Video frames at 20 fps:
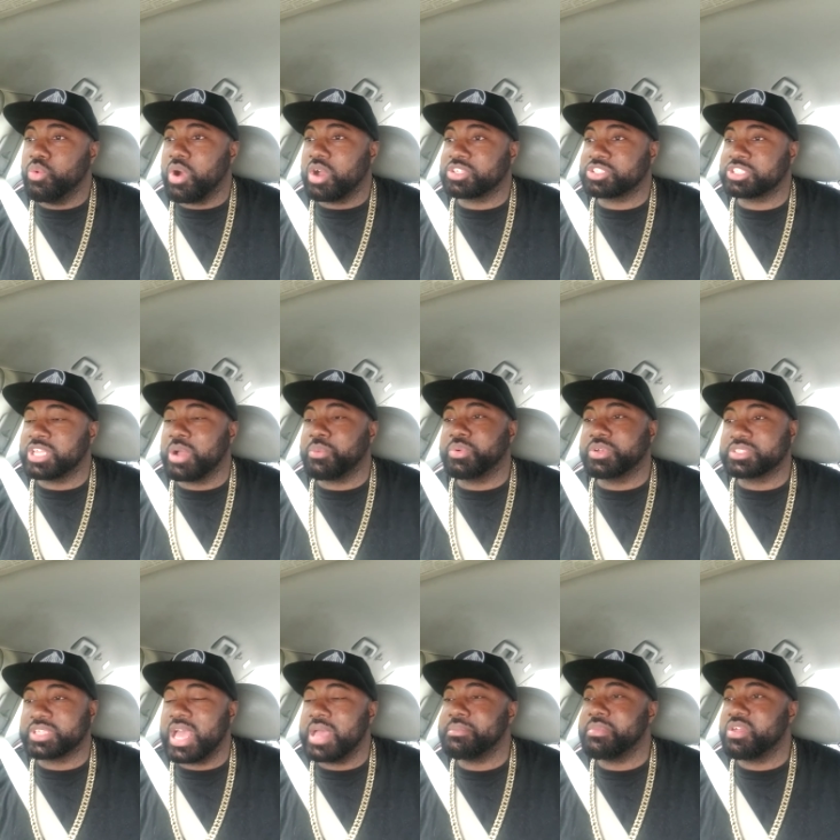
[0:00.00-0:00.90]
are stuck with
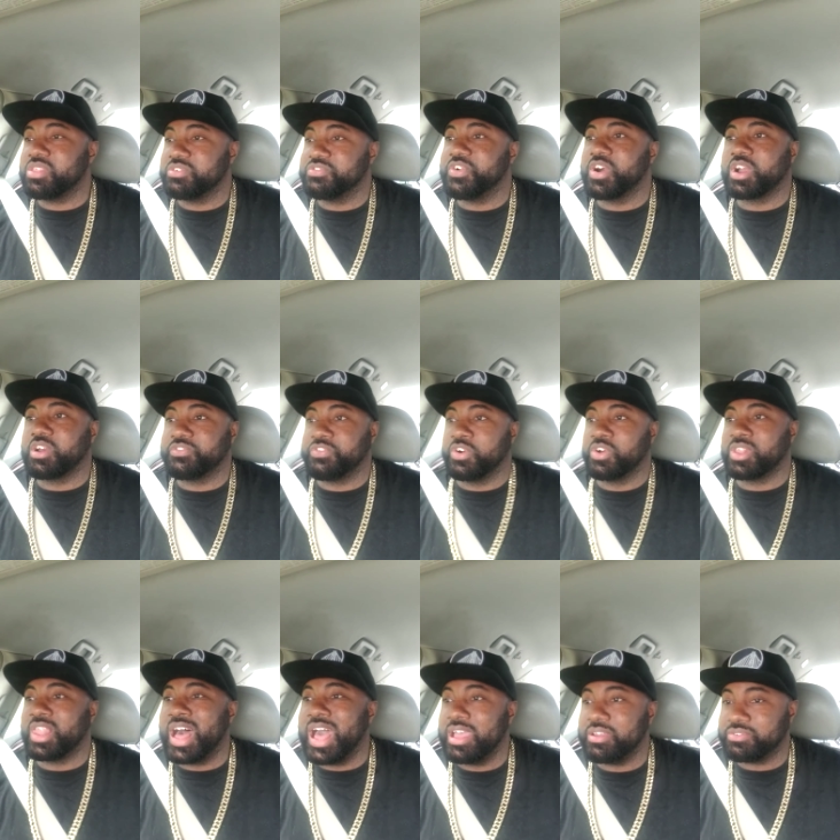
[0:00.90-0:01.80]
that motherfucker for
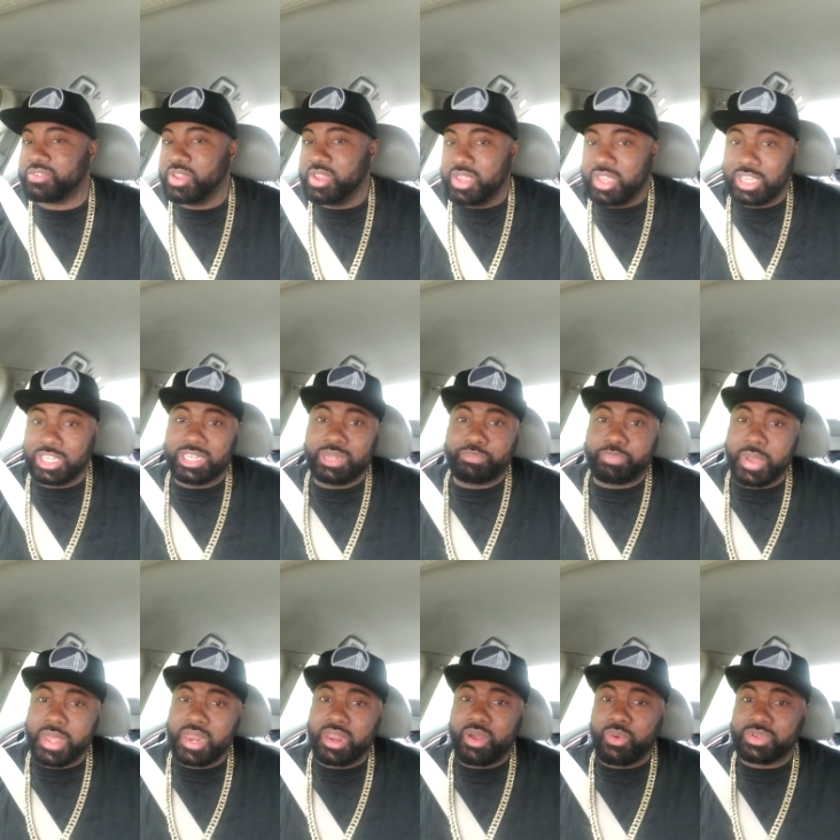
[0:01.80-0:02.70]
life. And
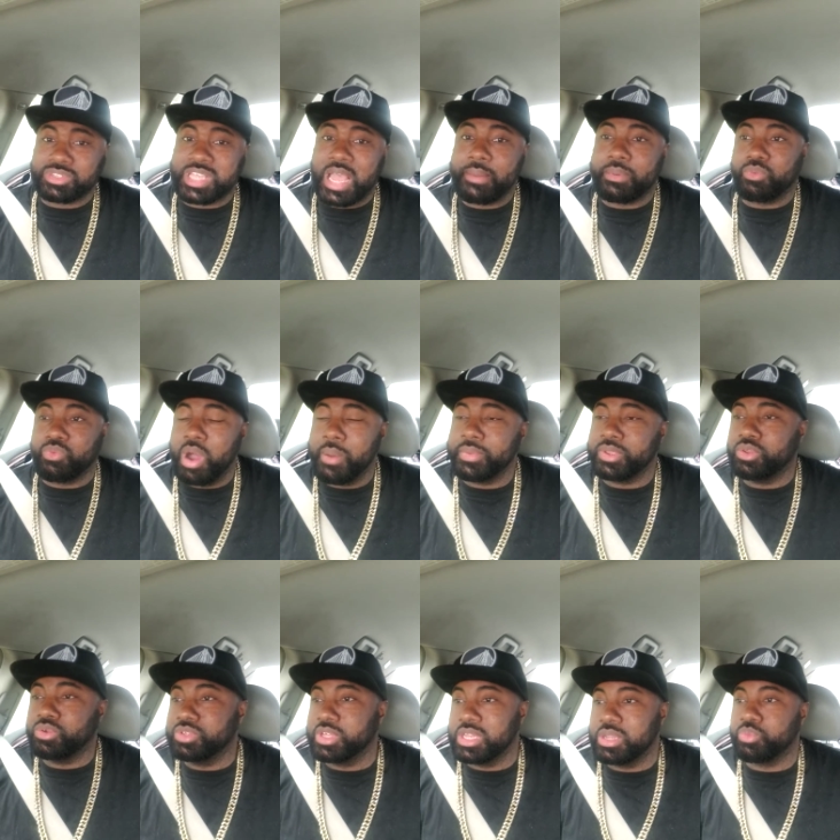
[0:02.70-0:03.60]
depending on what type of woman
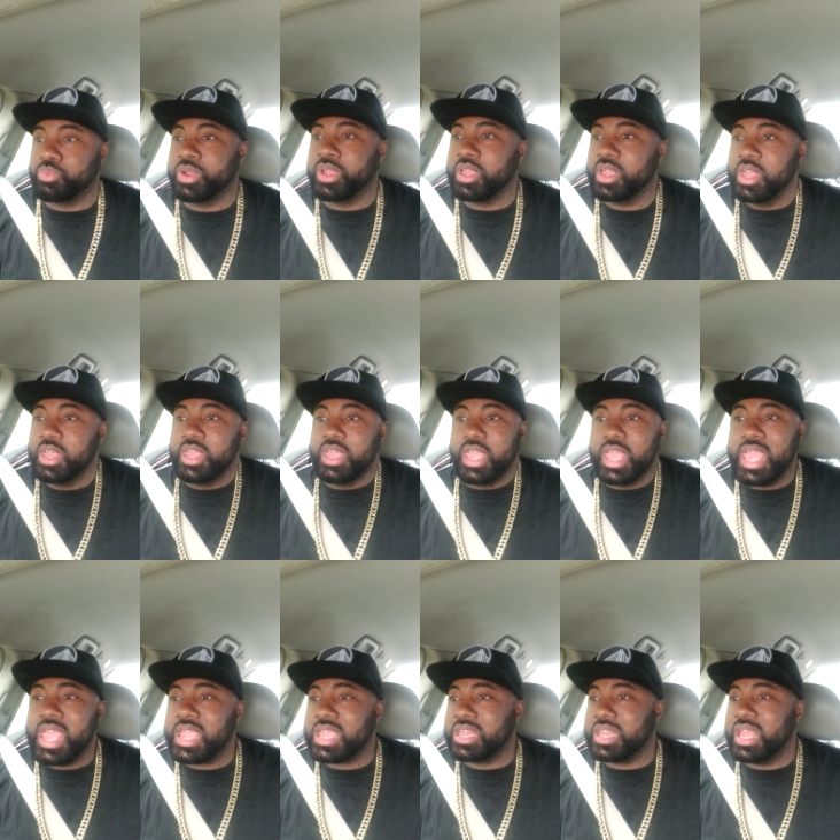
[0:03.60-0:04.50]
you're dealing with,
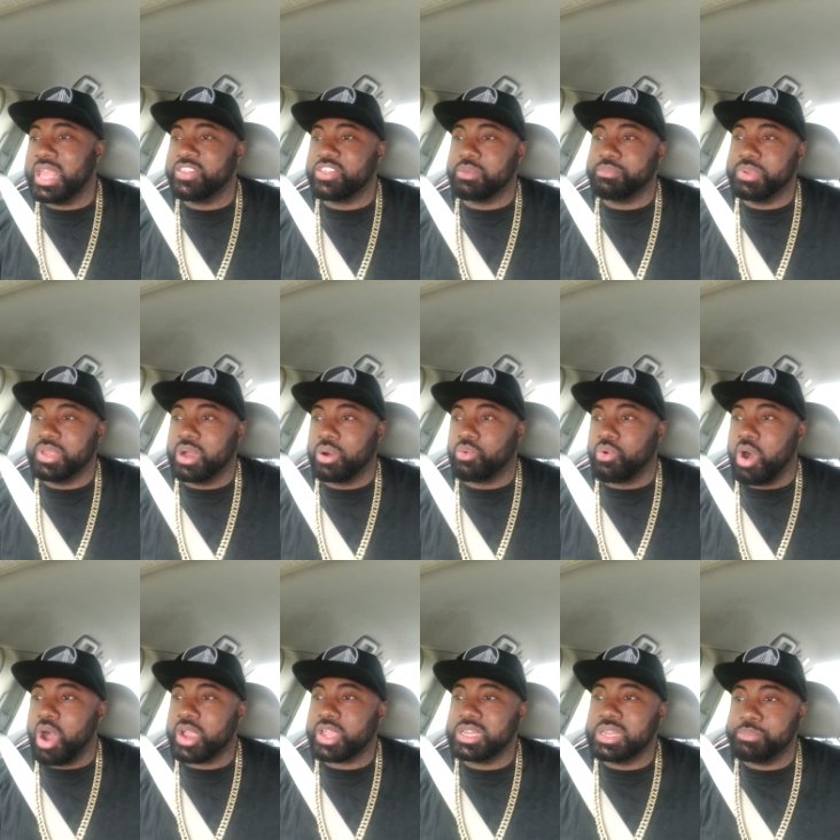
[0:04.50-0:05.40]
it can either be a
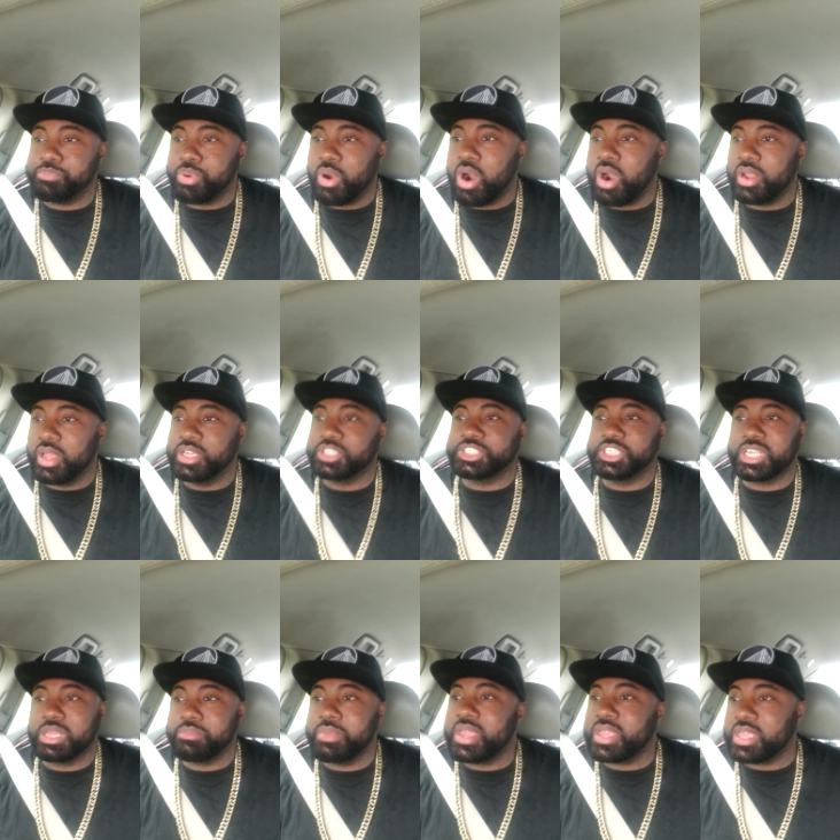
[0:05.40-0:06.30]
walk in the park and she
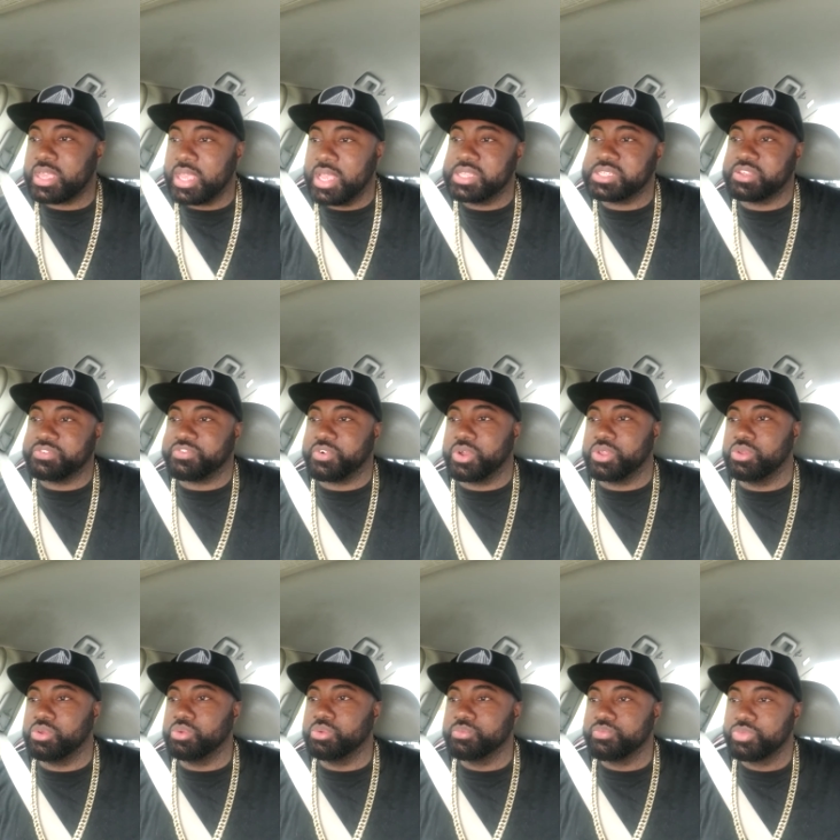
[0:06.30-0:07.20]
can make it easy for
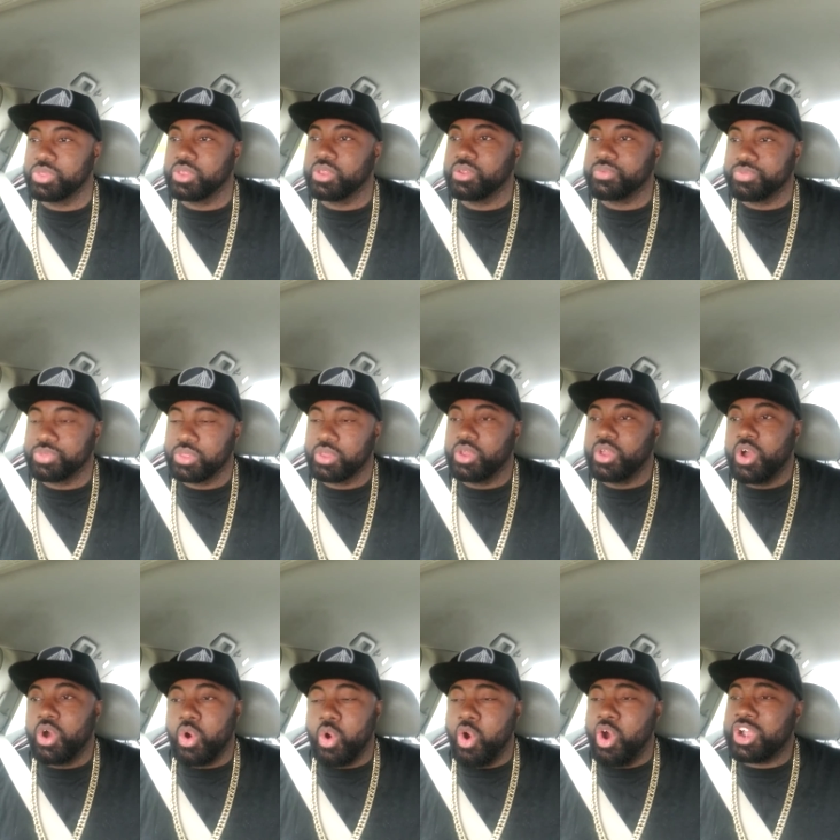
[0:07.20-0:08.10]
you,
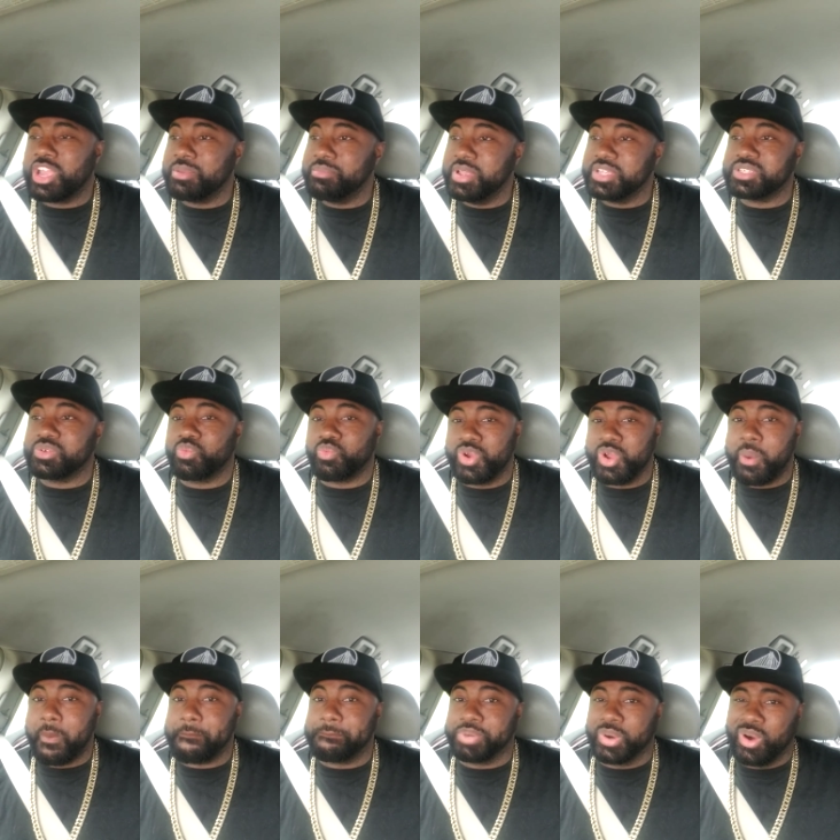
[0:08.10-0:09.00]
or it could be some real
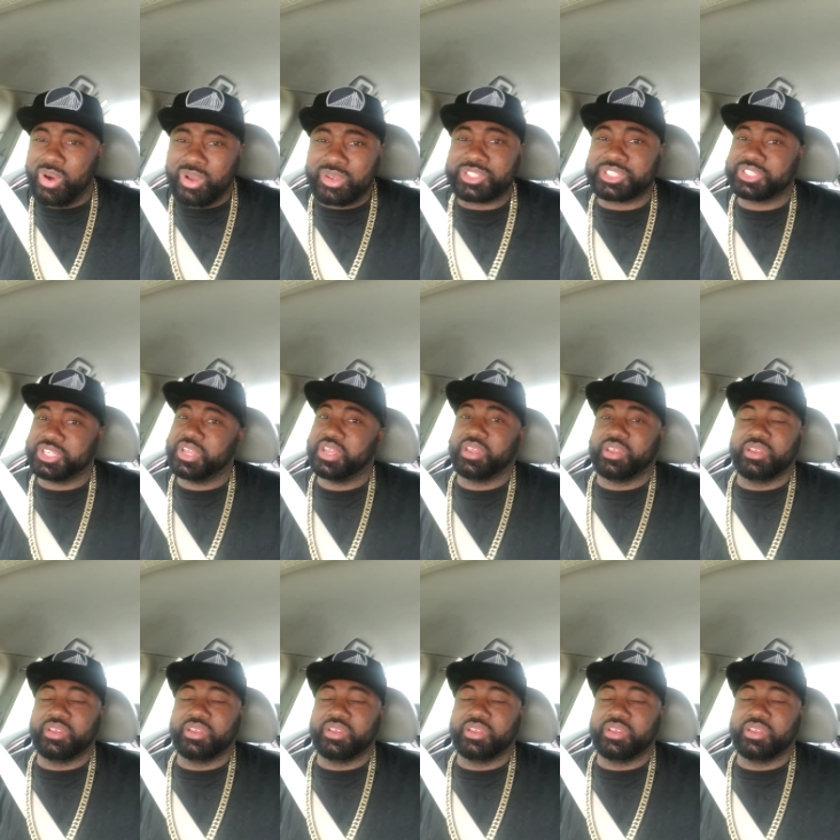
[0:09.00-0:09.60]
bullshit.